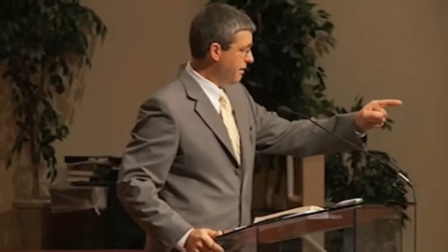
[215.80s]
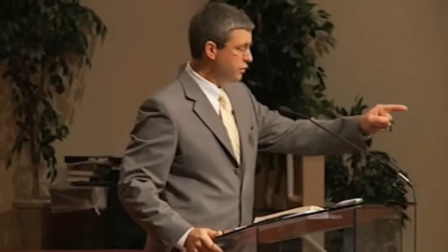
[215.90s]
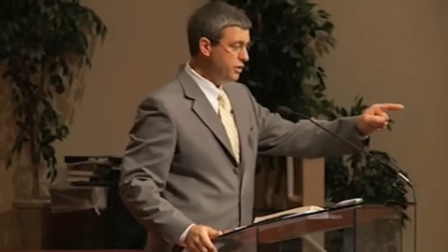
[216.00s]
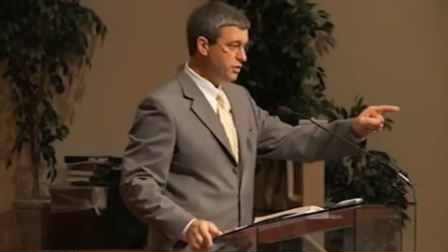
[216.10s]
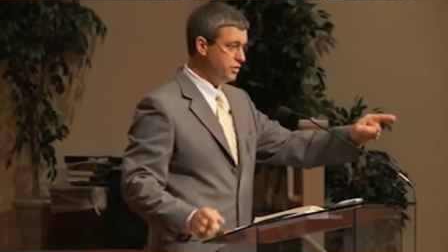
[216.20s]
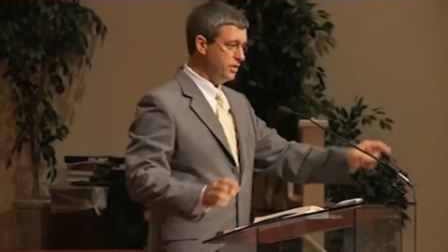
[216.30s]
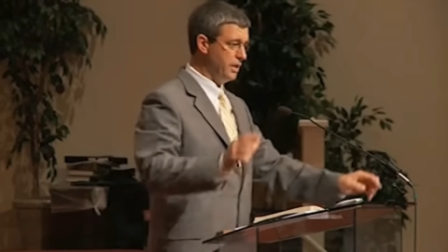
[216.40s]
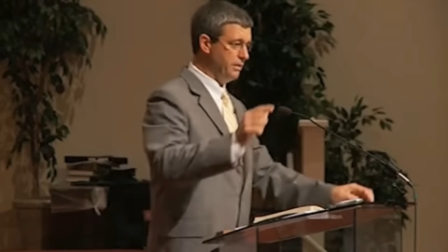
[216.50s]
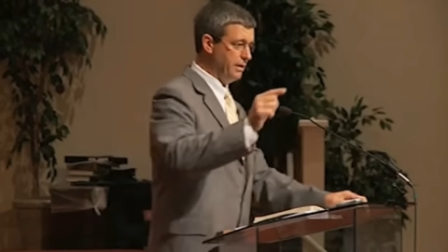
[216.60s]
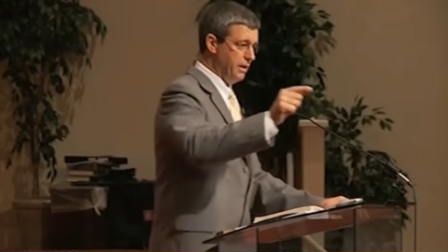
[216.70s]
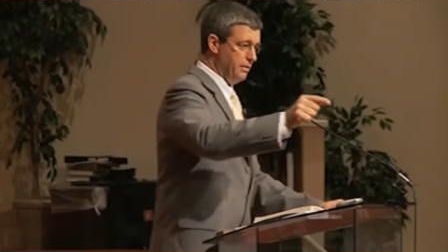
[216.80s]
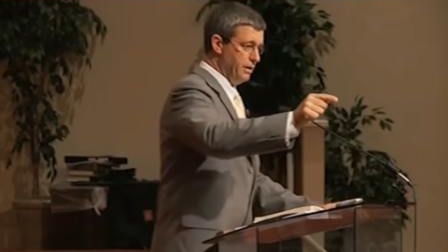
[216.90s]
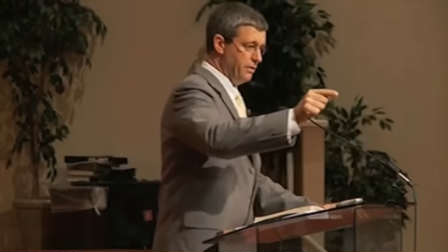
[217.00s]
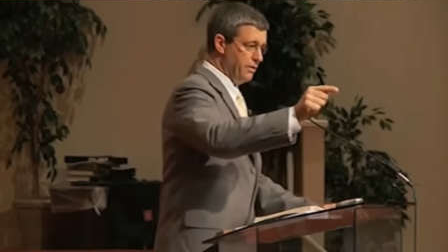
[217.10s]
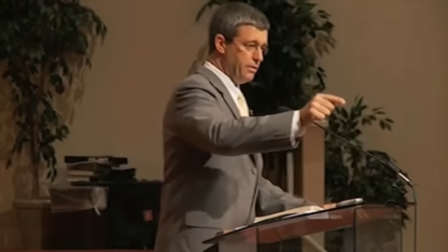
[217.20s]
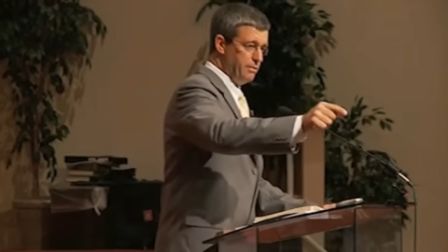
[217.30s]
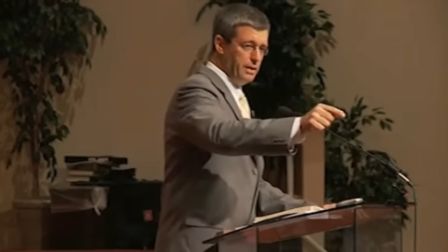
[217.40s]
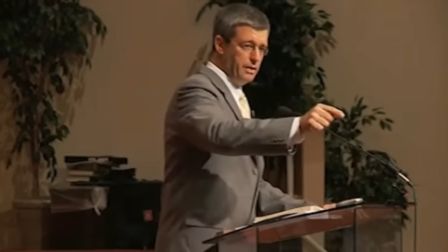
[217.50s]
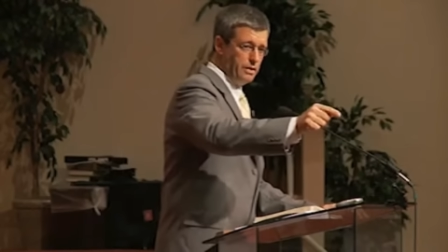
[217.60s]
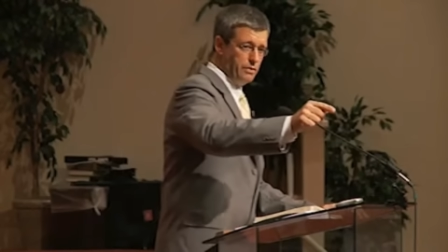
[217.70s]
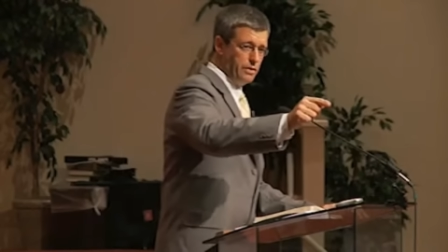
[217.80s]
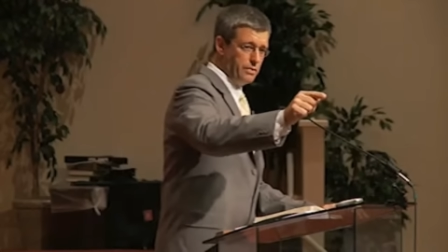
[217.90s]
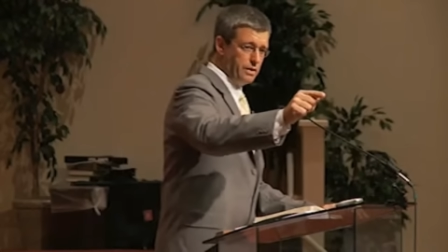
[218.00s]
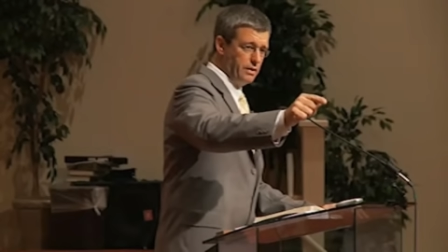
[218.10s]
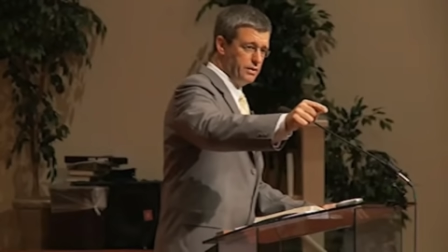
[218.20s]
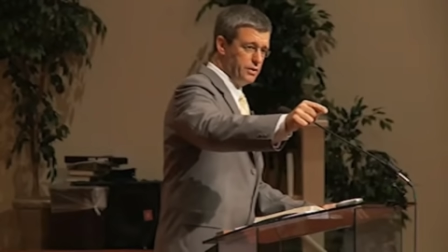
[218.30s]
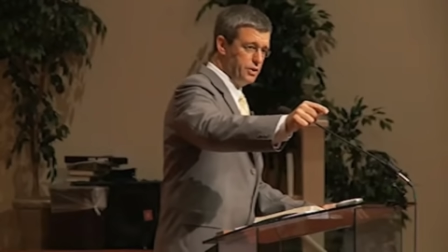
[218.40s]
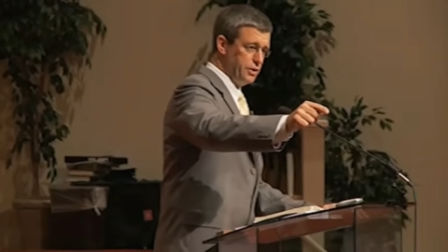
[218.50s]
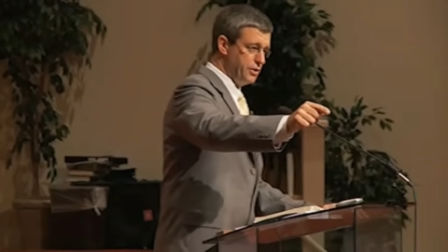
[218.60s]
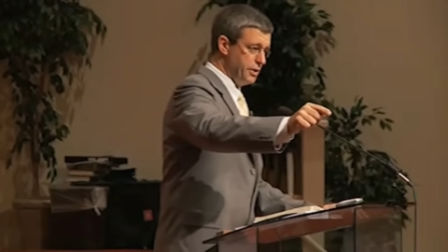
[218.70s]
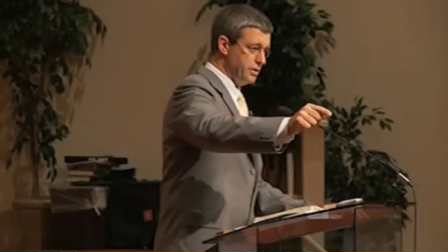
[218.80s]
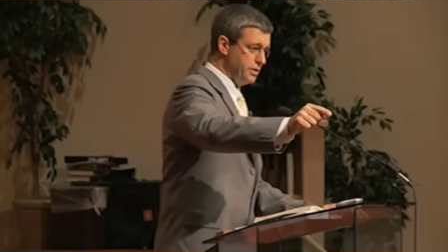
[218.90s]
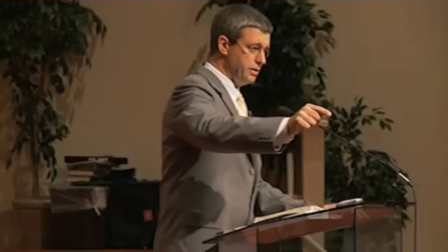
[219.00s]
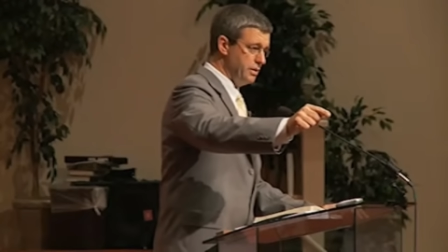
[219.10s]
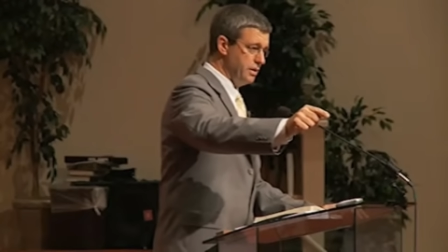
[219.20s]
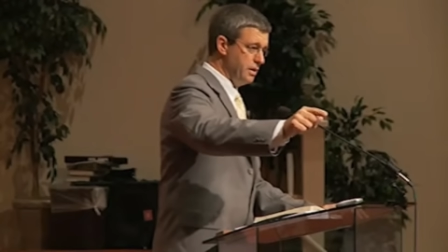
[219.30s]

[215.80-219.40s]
average scenario in North America with regard to churches,